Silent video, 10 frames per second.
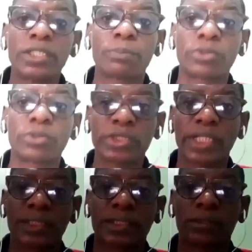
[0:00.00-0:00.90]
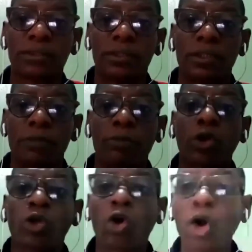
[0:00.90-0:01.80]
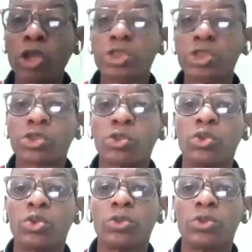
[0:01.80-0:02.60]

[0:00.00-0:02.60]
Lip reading: the project, but also